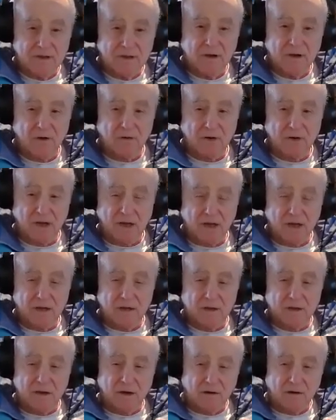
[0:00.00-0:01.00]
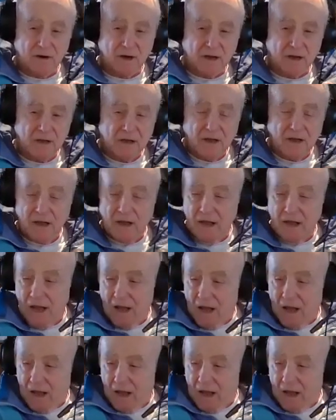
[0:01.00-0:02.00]
Okay. Yeah. All right.
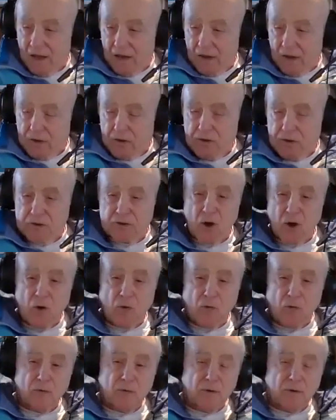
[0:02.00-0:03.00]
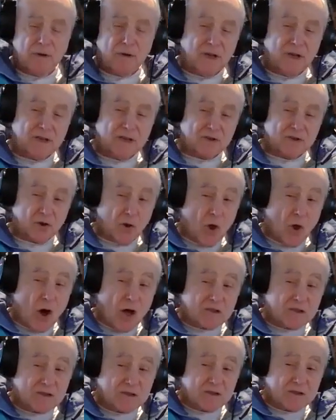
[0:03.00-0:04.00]
So is
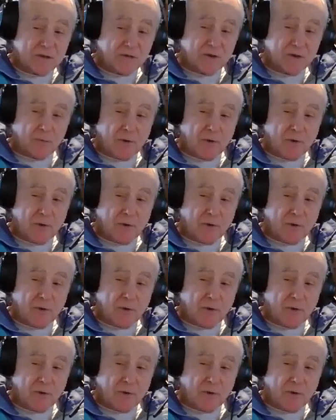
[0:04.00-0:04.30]
lost the